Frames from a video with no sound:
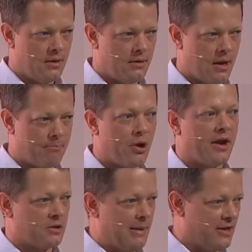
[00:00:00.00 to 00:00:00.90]
uh,
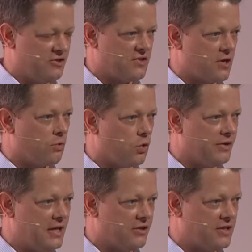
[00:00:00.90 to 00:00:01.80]
product managers in our
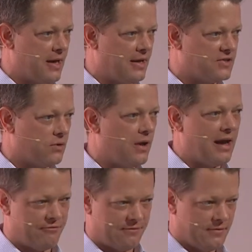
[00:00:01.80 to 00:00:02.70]
world here today, so we'll
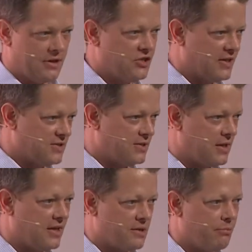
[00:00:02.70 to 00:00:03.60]
have a chance to
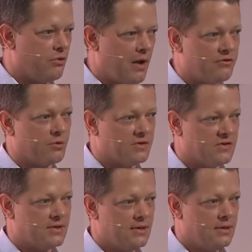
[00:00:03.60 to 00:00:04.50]
catch up with you
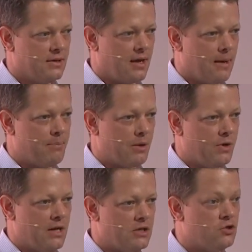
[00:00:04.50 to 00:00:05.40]
afterwards. Um, but
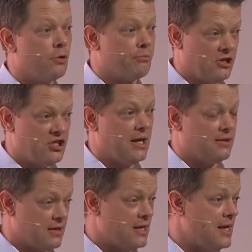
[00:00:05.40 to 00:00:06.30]
we do appreciate
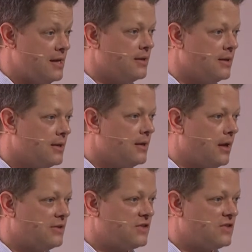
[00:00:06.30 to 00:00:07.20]
the need.
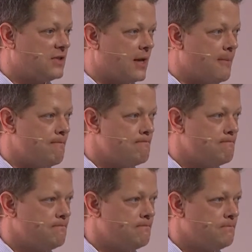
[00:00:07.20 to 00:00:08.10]
It's um,
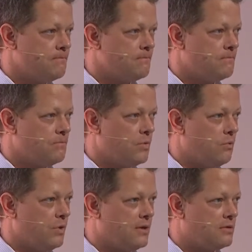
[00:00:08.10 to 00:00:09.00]
we,
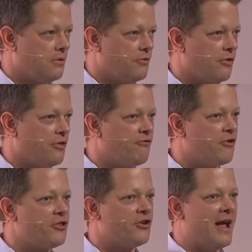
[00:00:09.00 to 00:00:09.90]
we the, the,
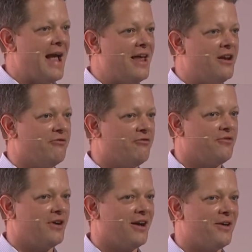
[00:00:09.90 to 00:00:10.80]
further ahead of
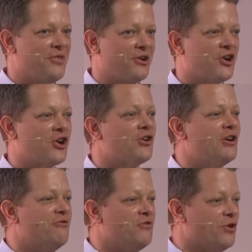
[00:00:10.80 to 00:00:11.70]
uh, the
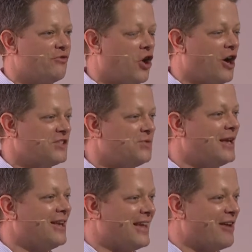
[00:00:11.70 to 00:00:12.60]
current view of costs we
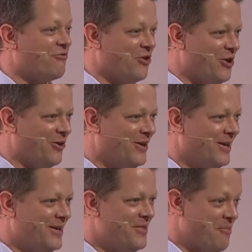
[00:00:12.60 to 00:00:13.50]
can get for you,
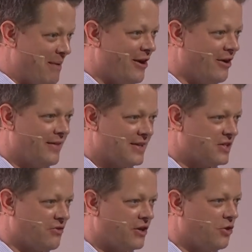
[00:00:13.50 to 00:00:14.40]
the better, and that's a
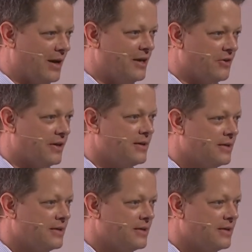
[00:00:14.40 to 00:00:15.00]
critical way to do it.